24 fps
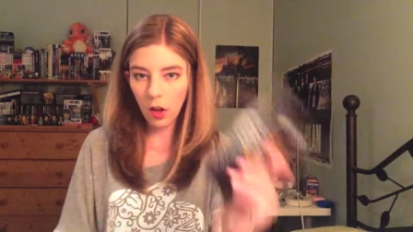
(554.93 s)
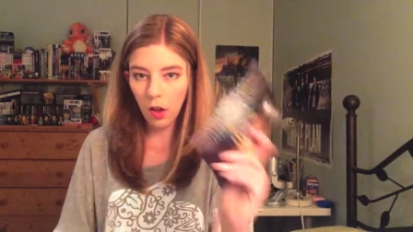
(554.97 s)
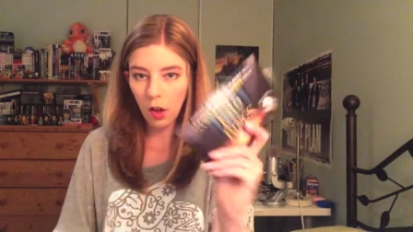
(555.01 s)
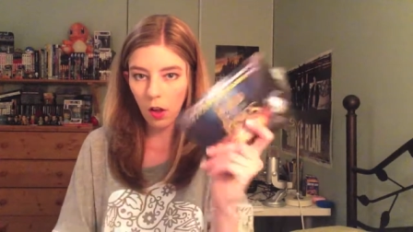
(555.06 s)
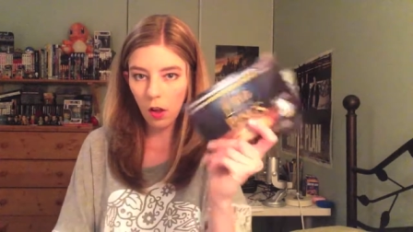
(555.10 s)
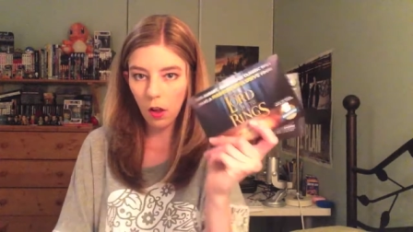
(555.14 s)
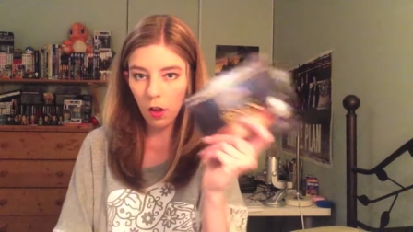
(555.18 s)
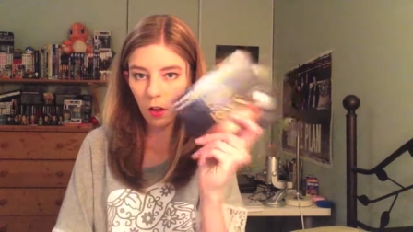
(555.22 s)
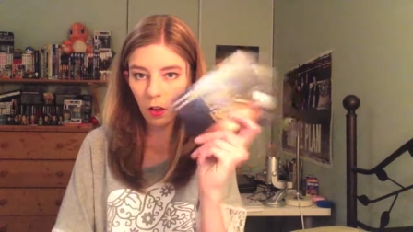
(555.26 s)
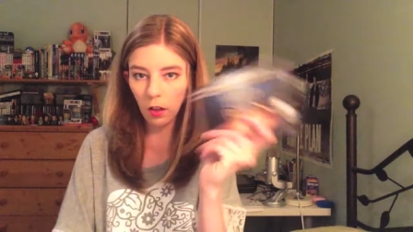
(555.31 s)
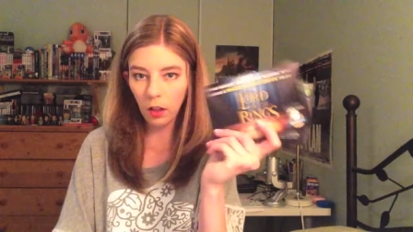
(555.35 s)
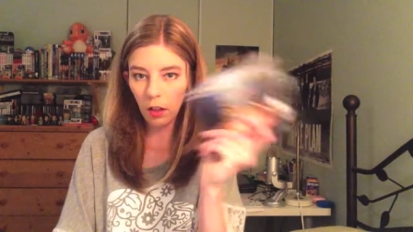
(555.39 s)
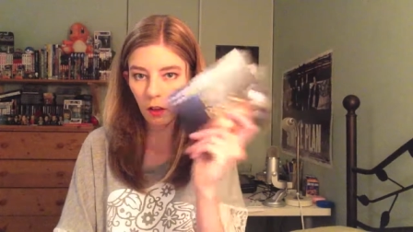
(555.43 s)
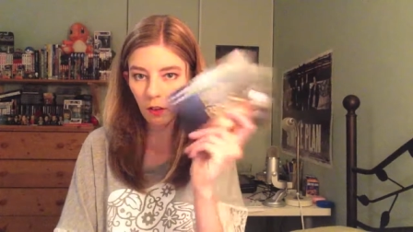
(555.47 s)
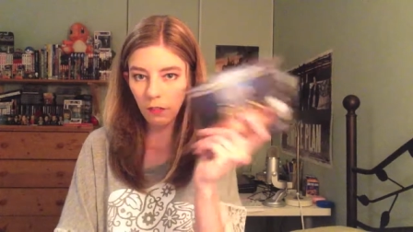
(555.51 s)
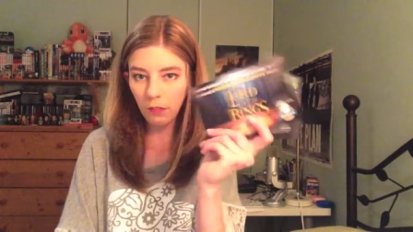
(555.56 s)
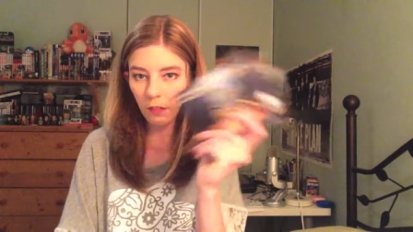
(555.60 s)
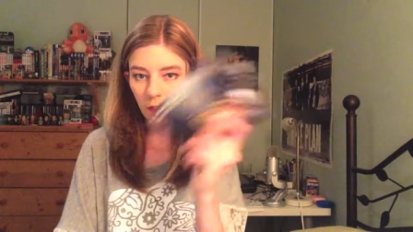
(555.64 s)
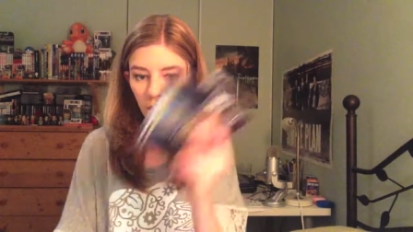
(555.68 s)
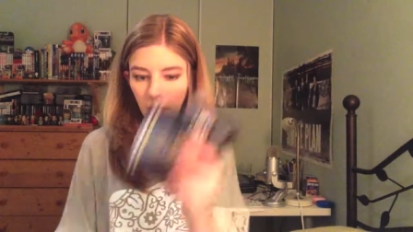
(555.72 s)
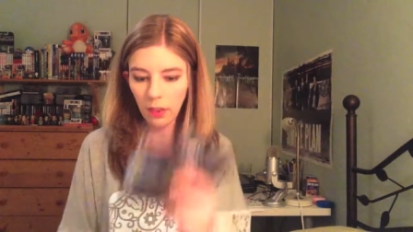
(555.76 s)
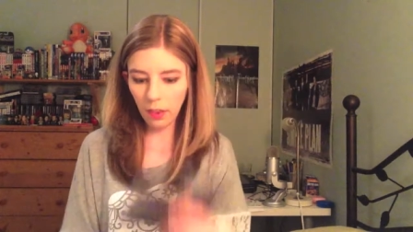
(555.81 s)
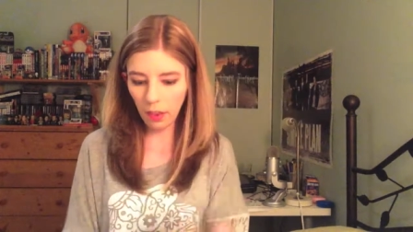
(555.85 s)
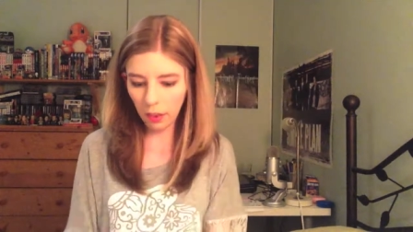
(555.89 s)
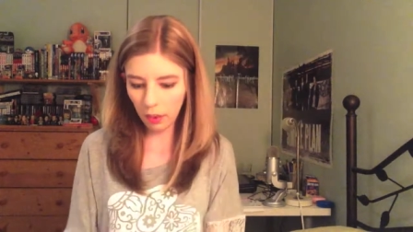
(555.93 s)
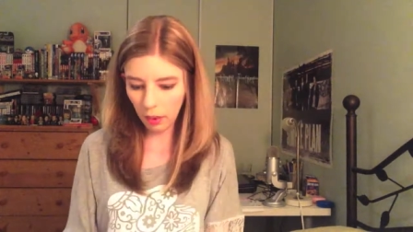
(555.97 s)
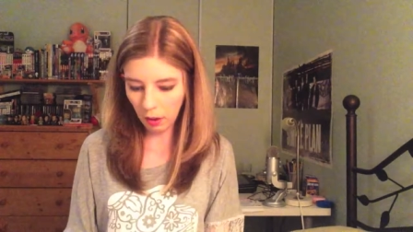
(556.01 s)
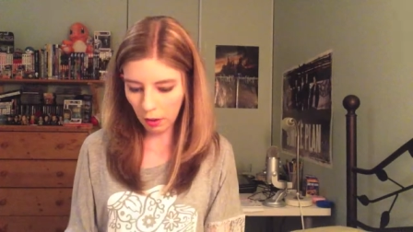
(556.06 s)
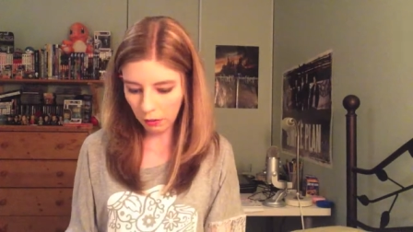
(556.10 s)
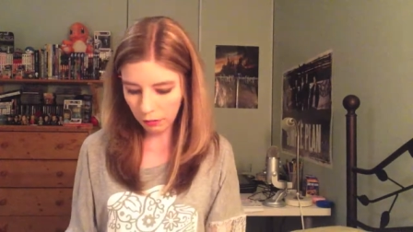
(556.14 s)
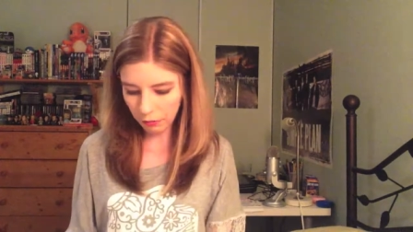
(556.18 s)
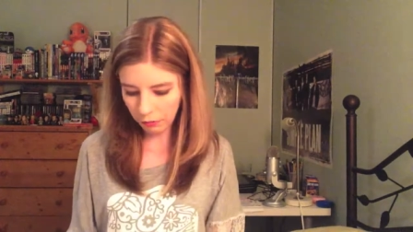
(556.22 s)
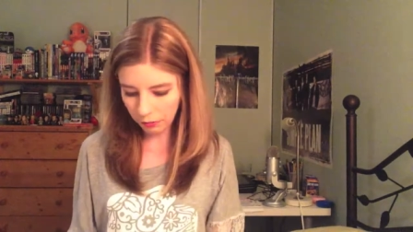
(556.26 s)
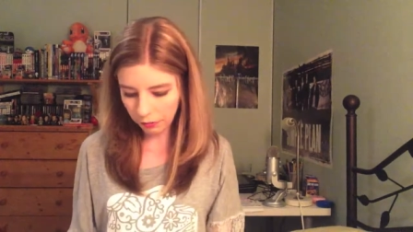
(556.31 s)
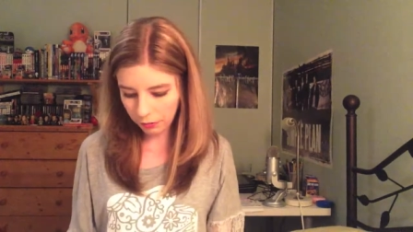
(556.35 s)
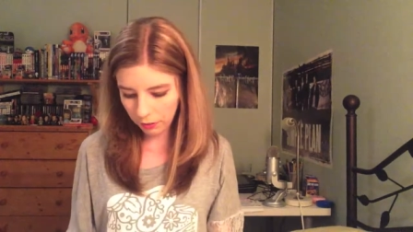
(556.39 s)
uh, this
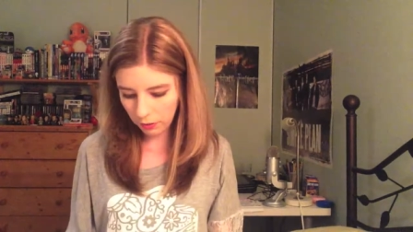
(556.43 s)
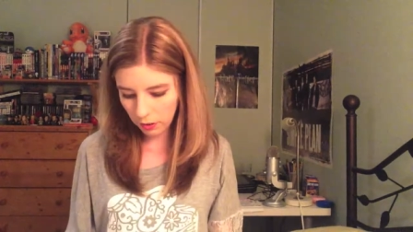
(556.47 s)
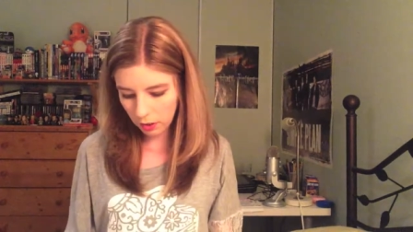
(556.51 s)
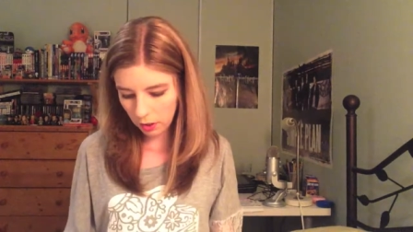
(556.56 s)
stuff.